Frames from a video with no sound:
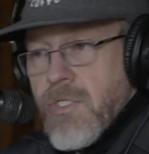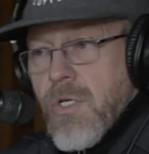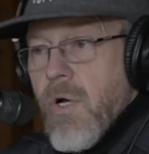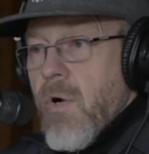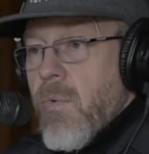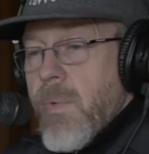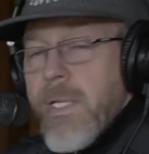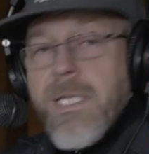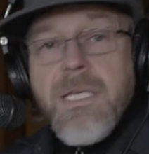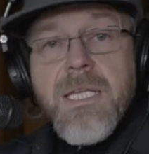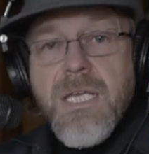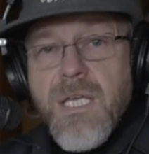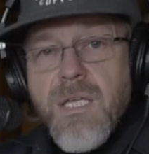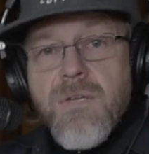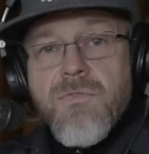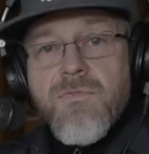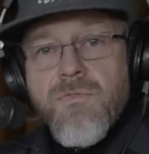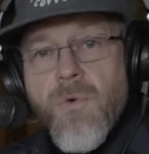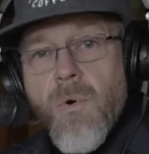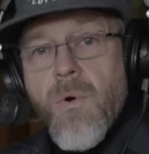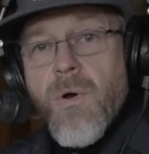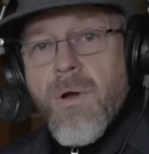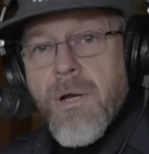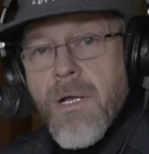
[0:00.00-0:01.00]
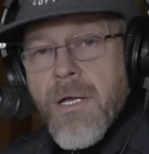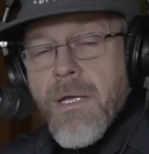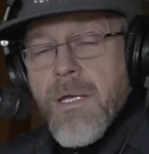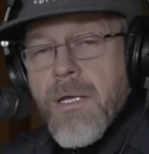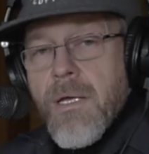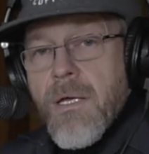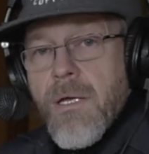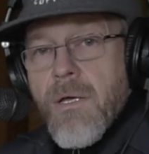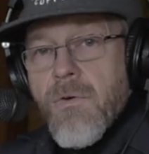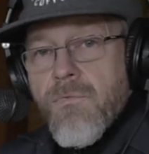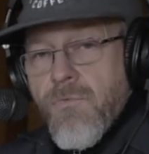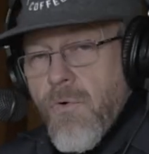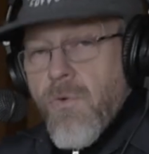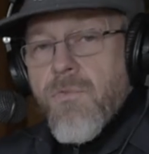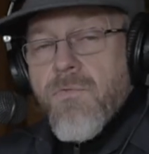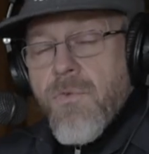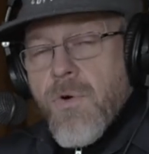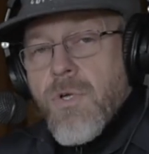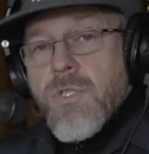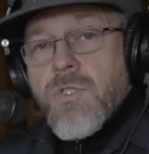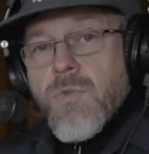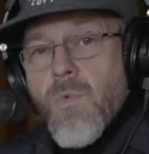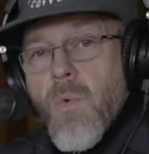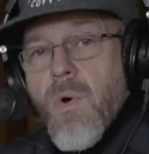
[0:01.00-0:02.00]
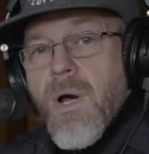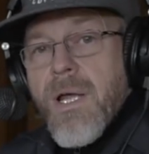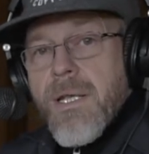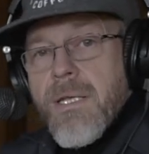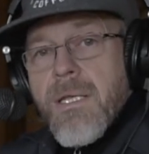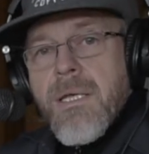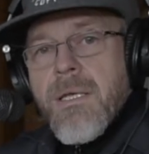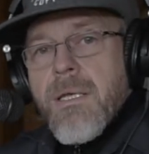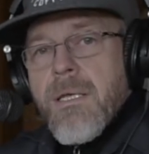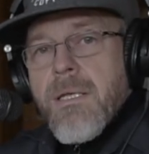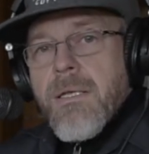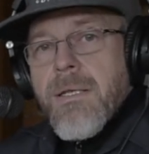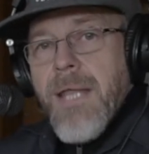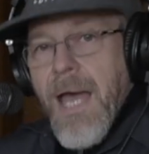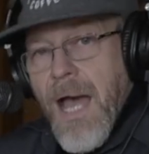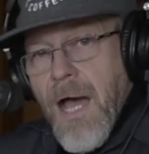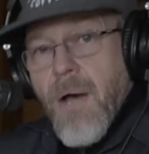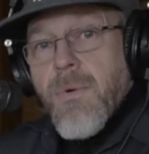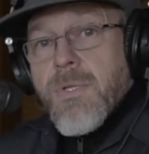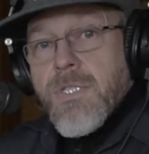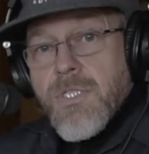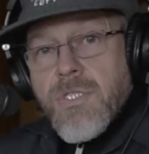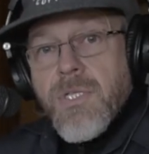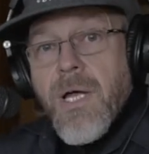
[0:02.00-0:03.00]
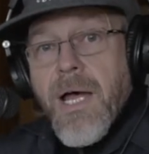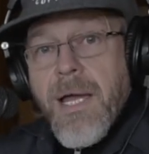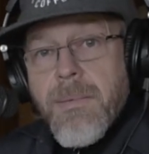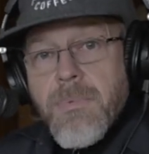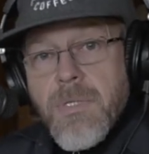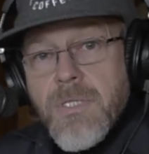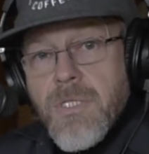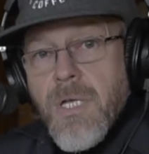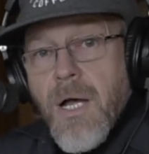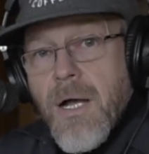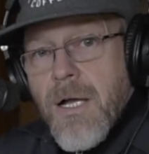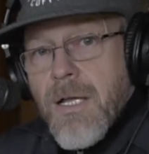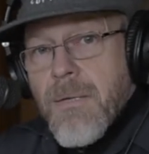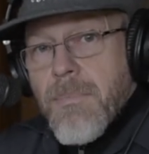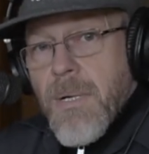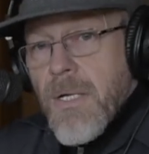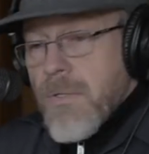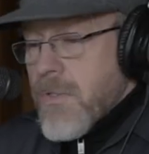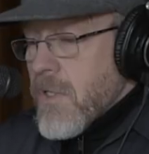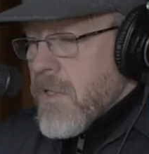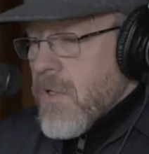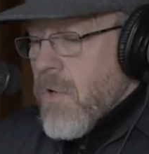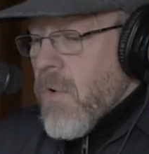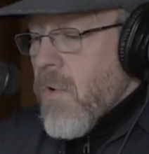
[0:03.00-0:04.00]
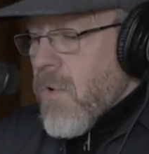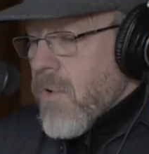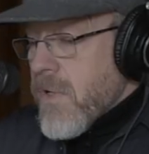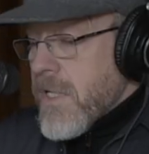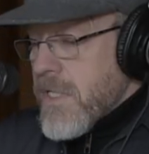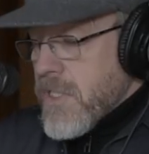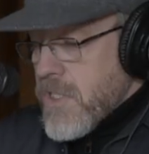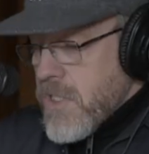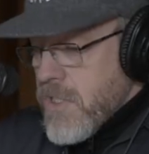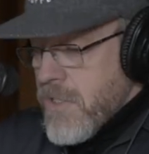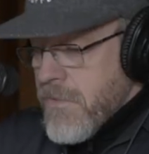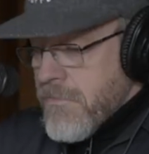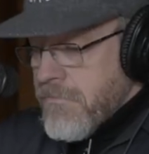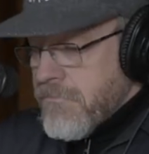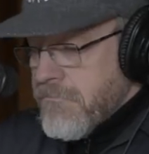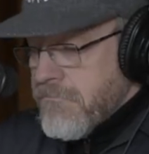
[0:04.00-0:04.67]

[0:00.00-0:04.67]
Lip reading: all we need for verse 1. Now it's time to talk about the chorus.